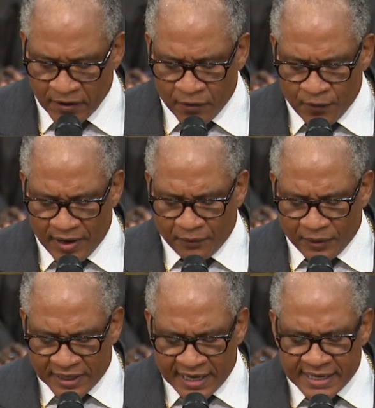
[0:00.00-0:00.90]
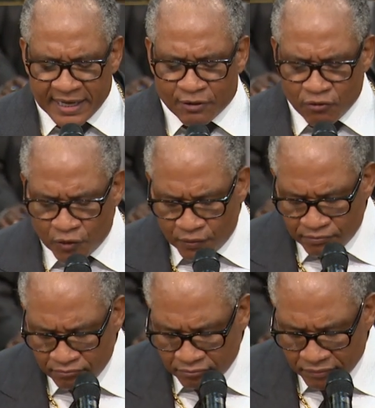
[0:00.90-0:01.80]
Well, when any group
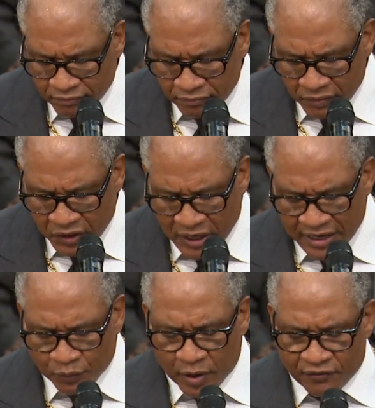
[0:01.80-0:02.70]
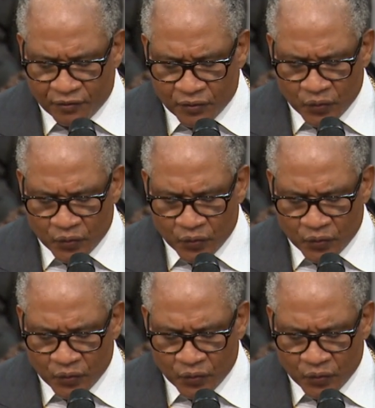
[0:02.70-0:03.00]
get with